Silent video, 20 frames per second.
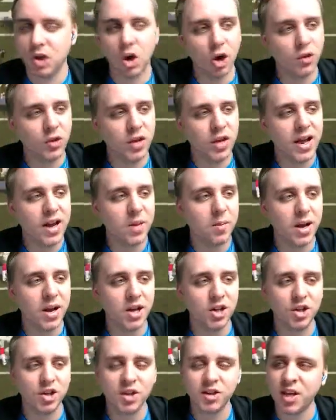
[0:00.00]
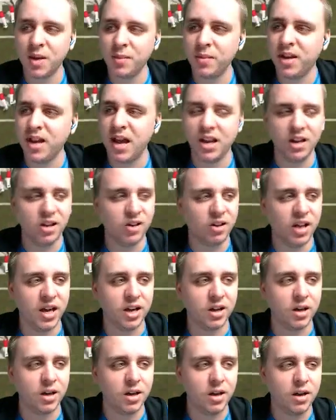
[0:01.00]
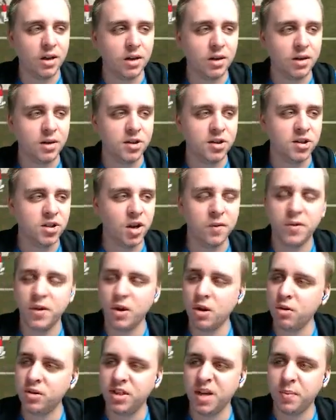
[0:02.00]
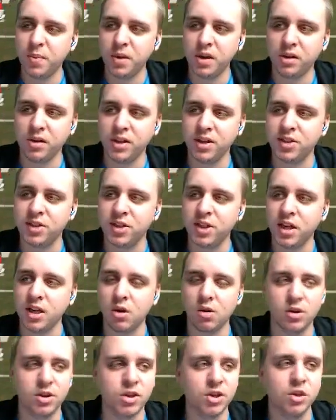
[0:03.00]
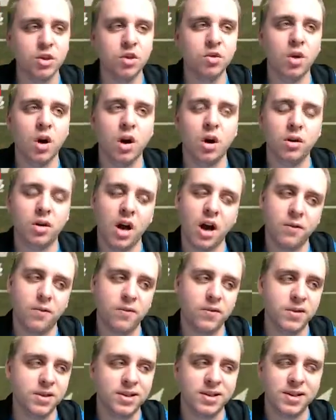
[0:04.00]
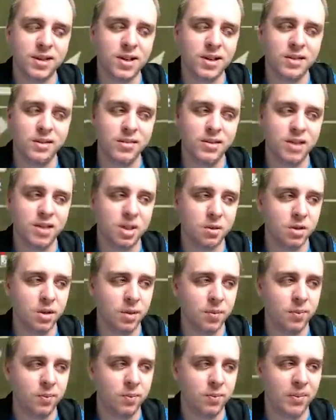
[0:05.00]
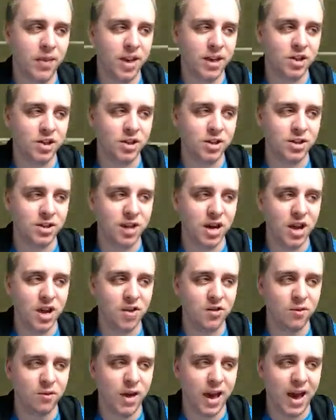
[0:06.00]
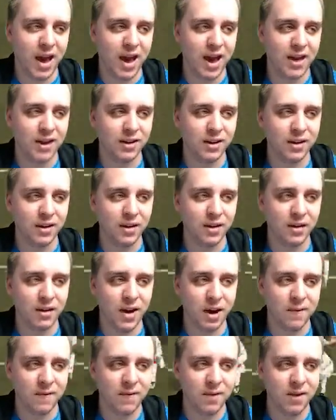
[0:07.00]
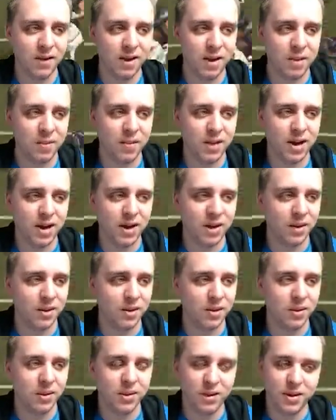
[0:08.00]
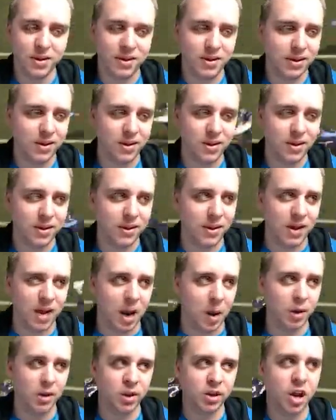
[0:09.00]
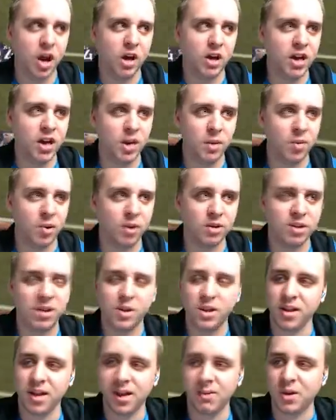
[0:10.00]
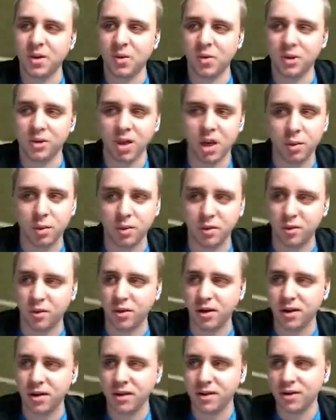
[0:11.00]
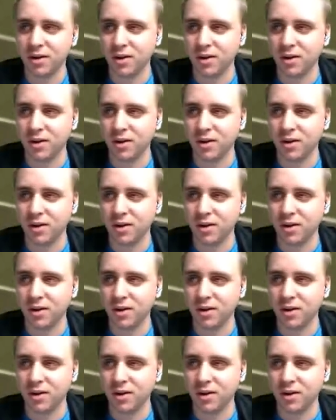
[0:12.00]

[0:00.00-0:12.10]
Aren't the animations I'm getting like stuff you don't typically see, or do you often see some of the catches that I've had in here? I feel like I'm getting, like I'm unlocking parts of the game that weren't there before,